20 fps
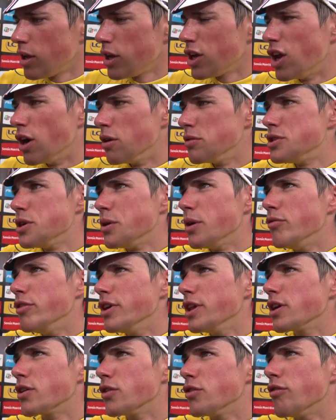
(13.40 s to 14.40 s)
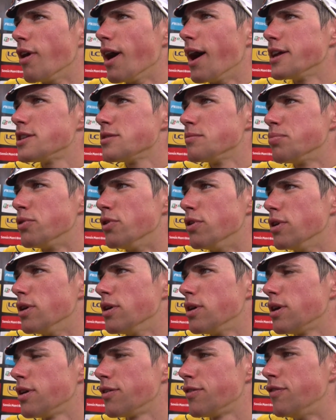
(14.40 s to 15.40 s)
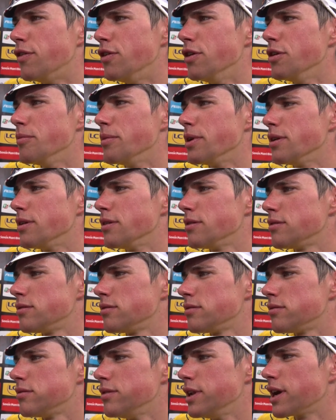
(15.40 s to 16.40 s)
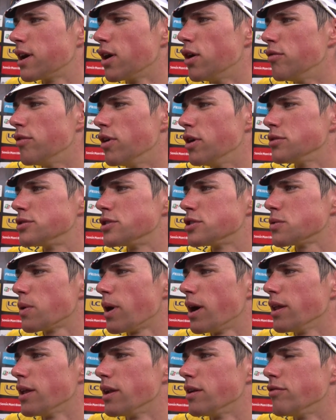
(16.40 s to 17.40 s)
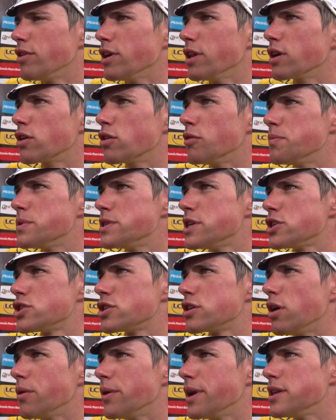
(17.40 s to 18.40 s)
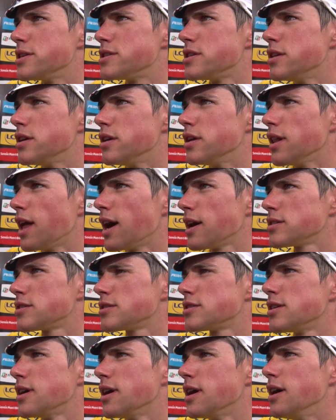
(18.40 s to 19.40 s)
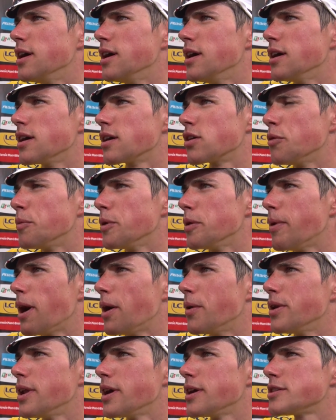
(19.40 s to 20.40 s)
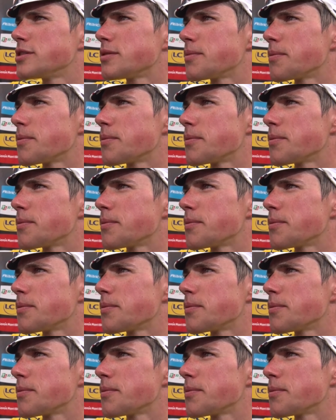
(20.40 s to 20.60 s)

you know, do a really good ride and put Froome and Nico Roach as well in really good position going into the last couple of mountain days.